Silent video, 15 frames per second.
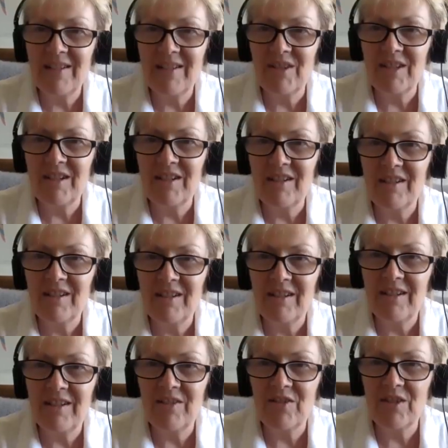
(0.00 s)
idea.
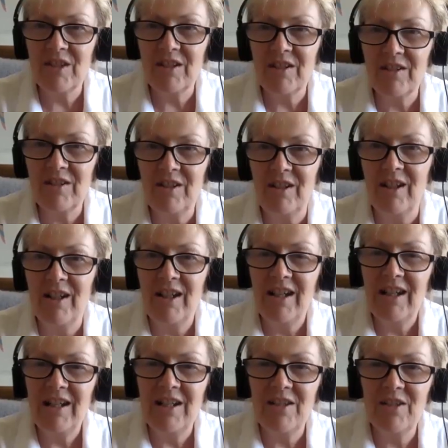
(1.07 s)
It's that
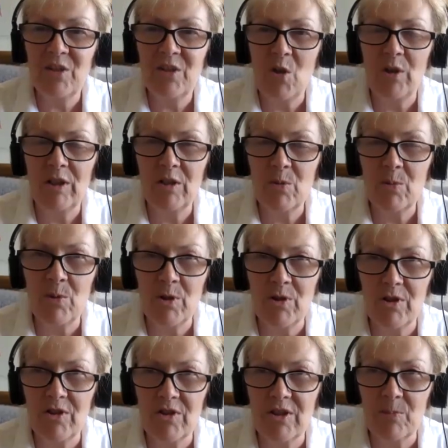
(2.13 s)
it's going
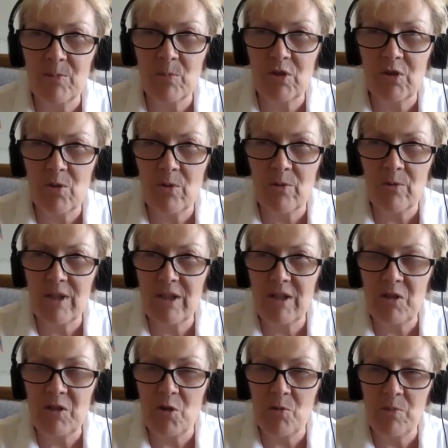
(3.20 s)
towards it, but you already
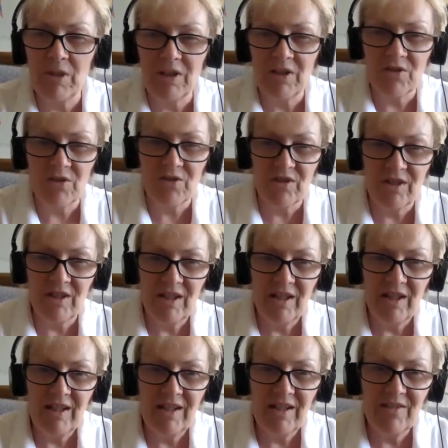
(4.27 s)
know because
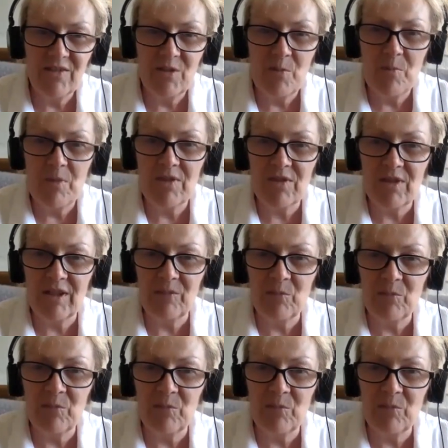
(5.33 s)
it's the missing
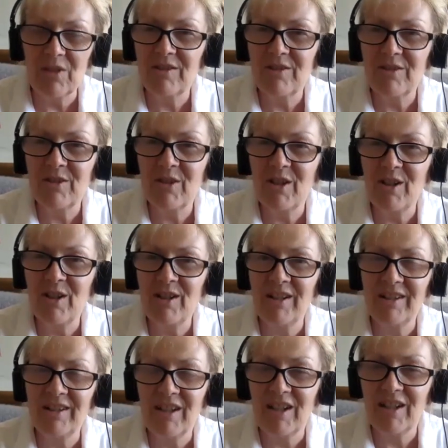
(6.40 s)
bit.
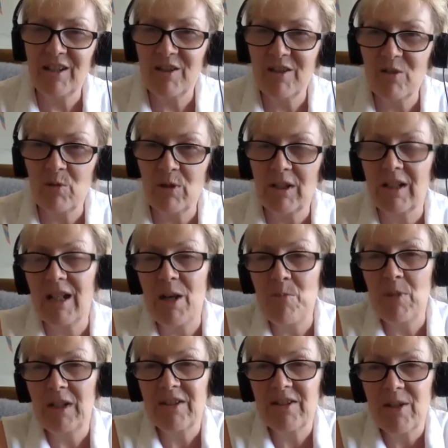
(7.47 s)
I like that. It's
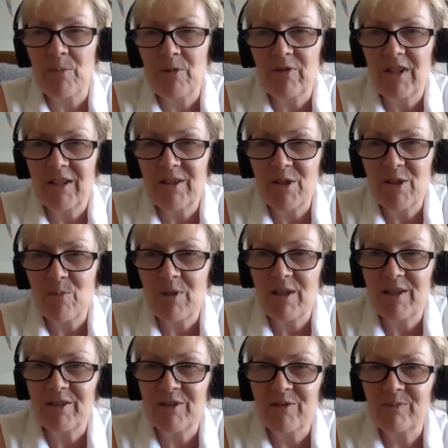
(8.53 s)
reclaiming some of that space.